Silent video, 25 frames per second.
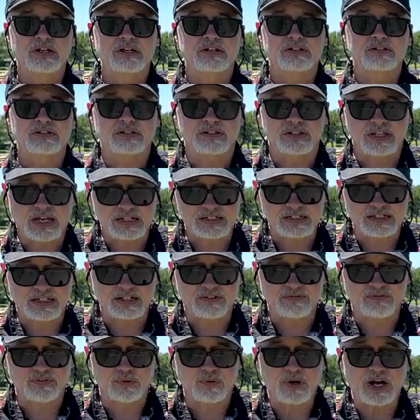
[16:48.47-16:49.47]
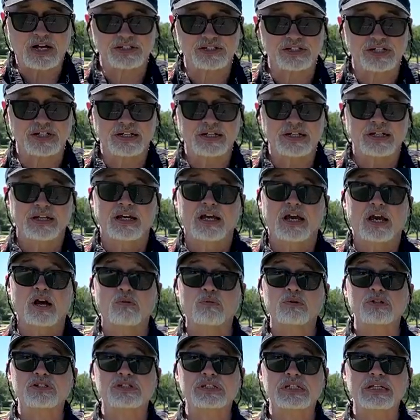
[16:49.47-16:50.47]
But thanks again for watching, and
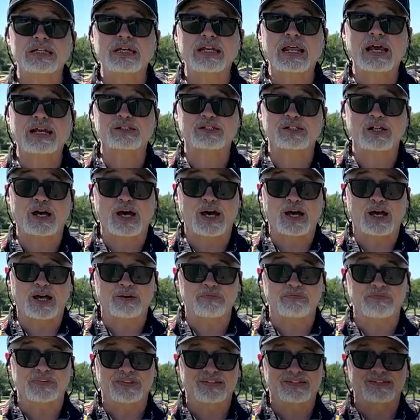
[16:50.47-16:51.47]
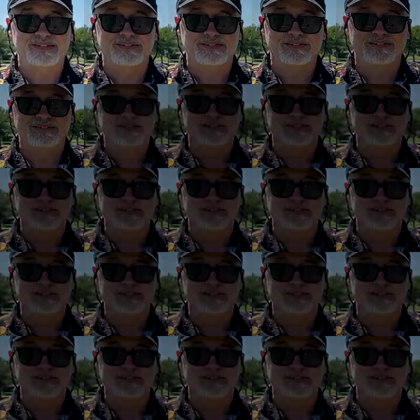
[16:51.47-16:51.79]
we'll see you next time.